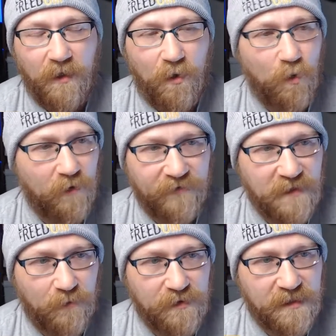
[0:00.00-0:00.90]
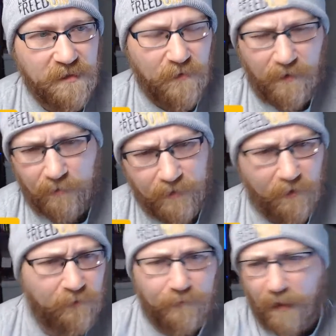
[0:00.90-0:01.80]
Or if someone says, well,
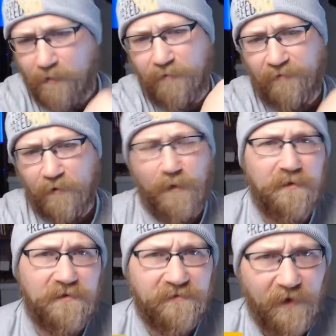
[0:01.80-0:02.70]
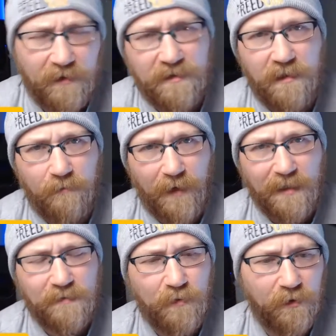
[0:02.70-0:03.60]
how do you feel about this vaccine
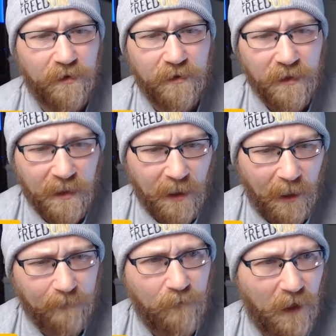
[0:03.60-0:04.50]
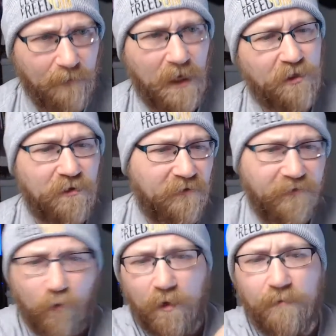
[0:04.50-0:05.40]
passport? I'm actually
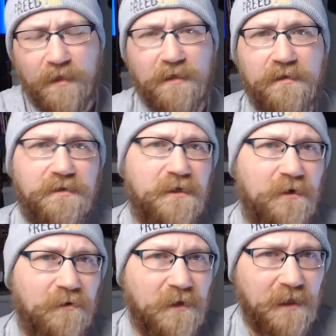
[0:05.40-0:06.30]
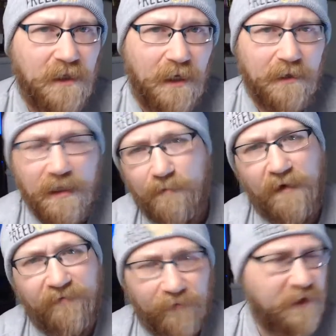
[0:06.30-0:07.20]
for it because, I'm going to get
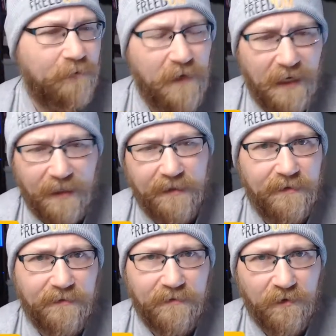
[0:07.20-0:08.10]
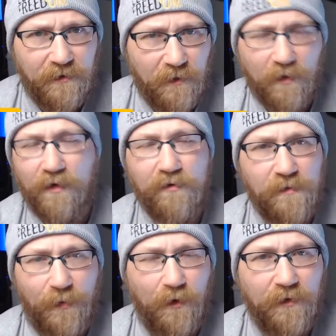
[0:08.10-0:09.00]
my freedom back and, I want to go to
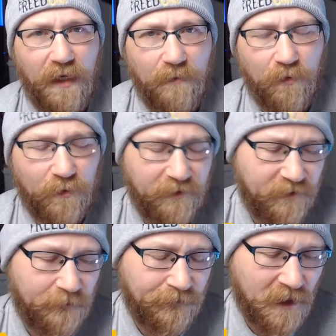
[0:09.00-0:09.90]
the ball game or whatever.